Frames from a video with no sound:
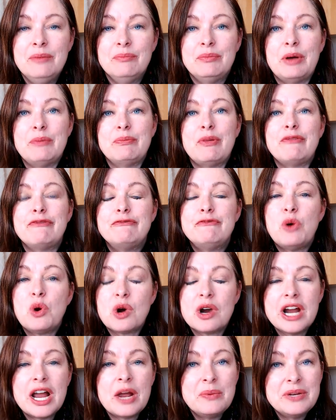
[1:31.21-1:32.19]
But
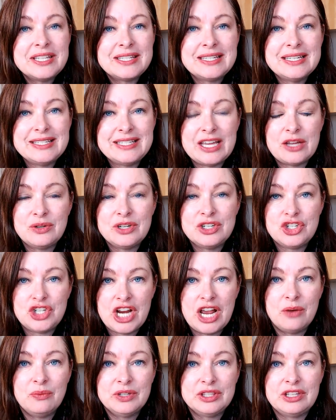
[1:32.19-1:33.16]
before I would sit down and
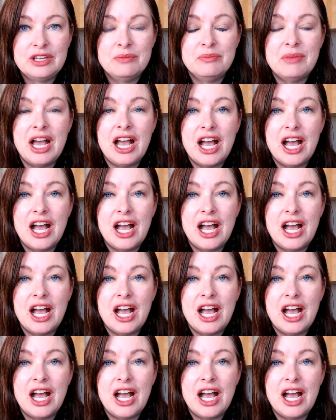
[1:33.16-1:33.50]
chat with them,